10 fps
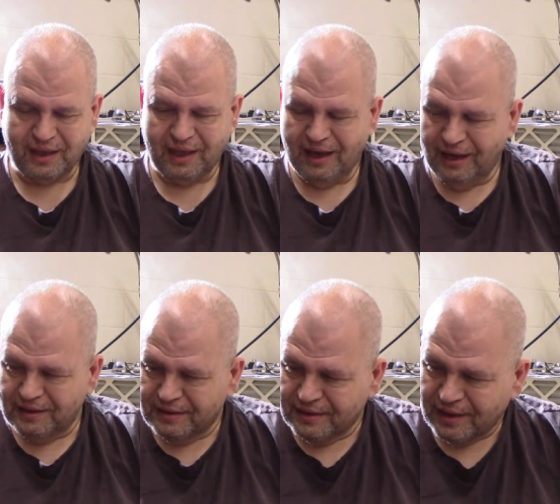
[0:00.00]

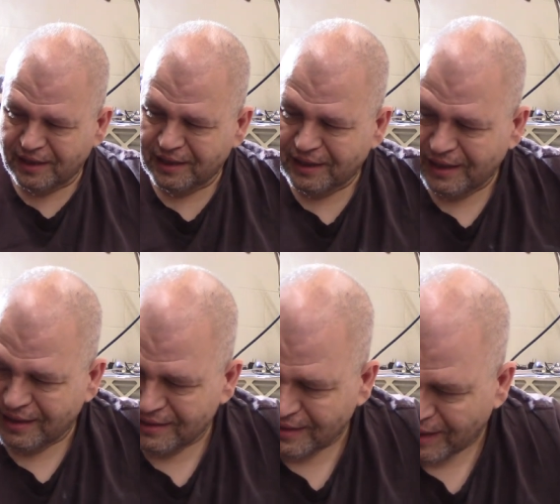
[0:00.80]
and
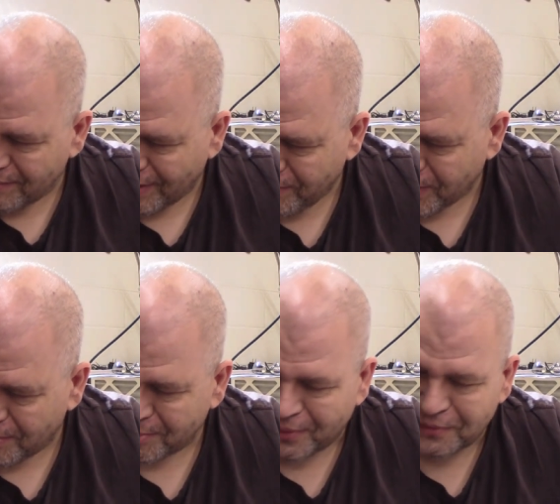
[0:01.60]
I, I, put
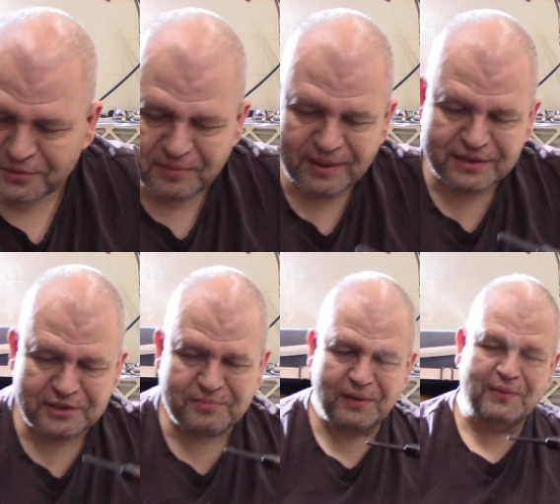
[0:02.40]
up a post about
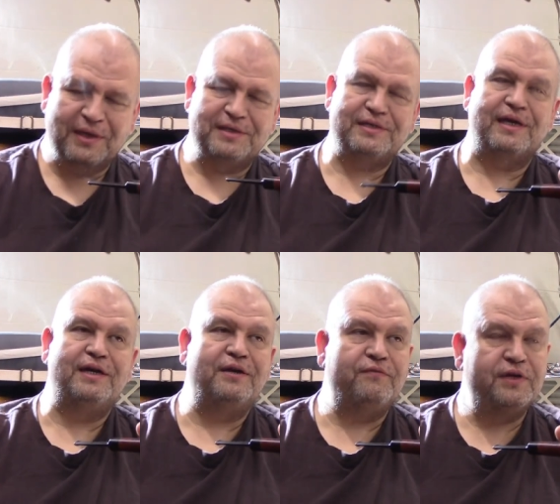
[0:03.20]
this, but I wanted to say it
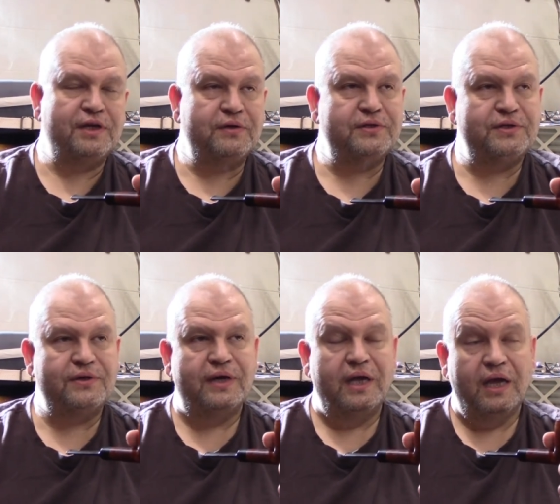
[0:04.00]
in a video too.
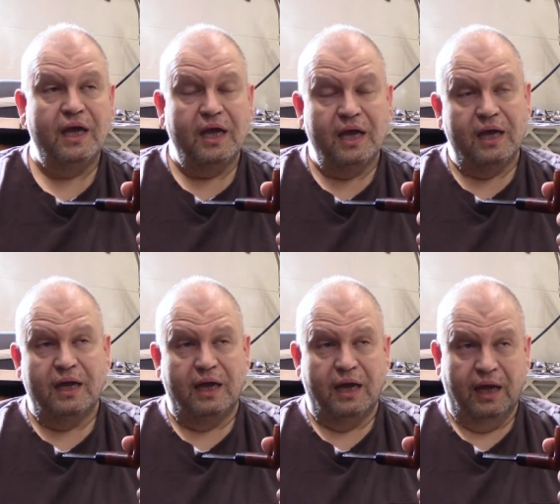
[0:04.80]

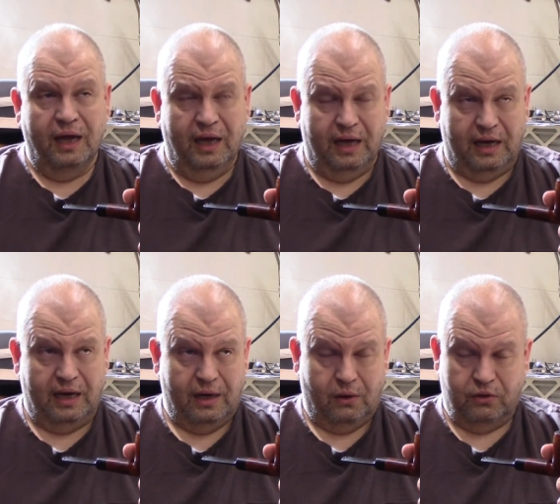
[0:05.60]

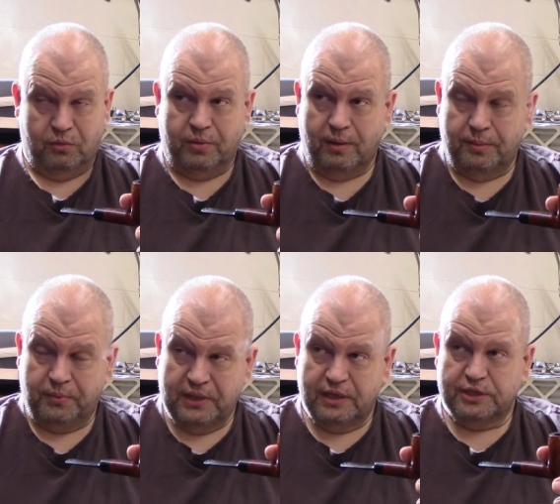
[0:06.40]
Uh, although
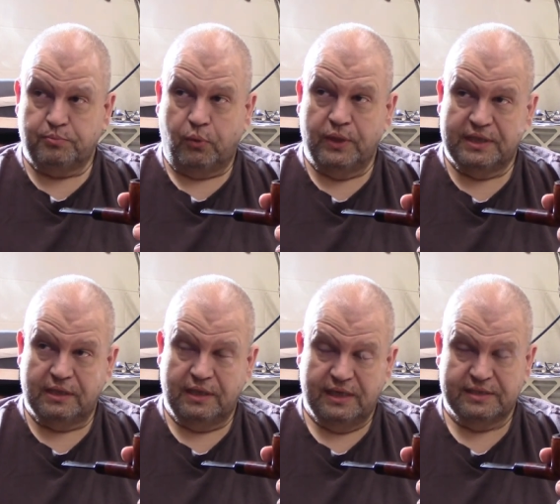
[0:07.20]
probably not as
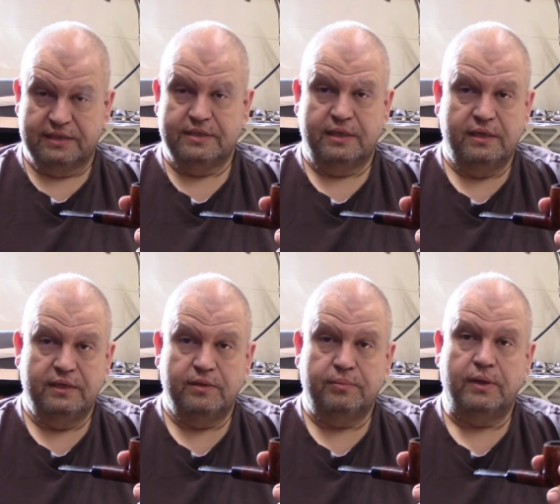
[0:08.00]
pointedly as I said it
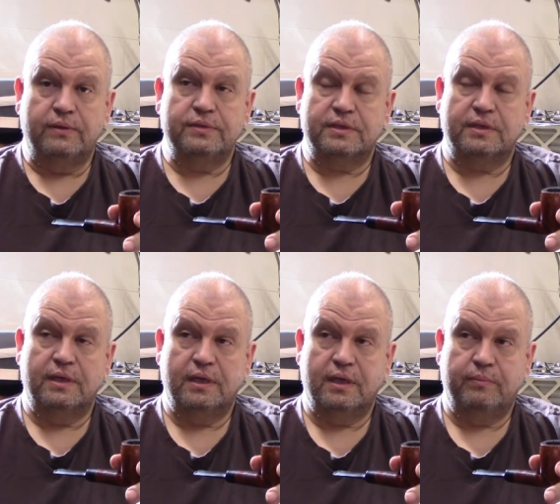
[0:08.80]
in the post,
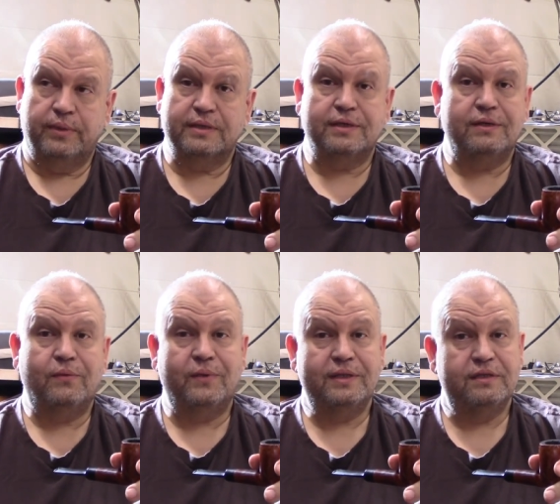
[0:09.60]
because I
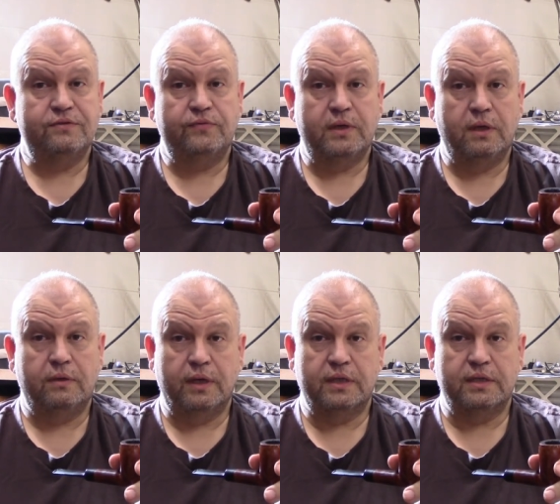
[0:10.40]
don't want this video
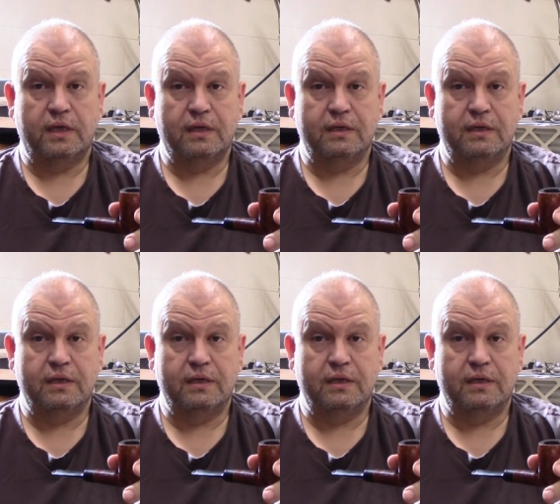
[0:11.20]
to get taken